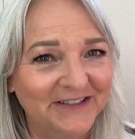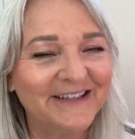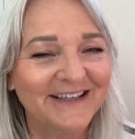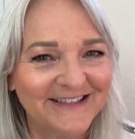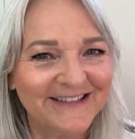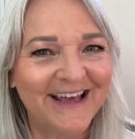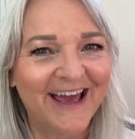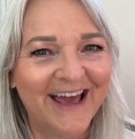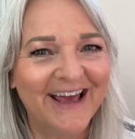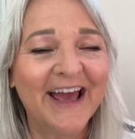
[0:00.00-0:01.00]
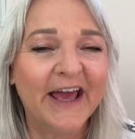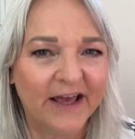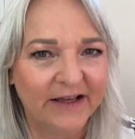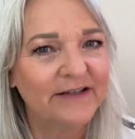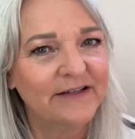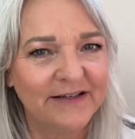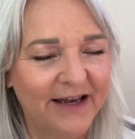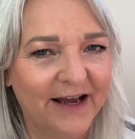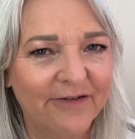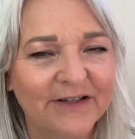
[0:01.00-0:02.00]
does stay 8 to 10
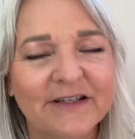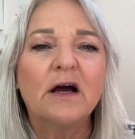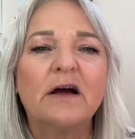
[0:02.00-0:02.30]
hours.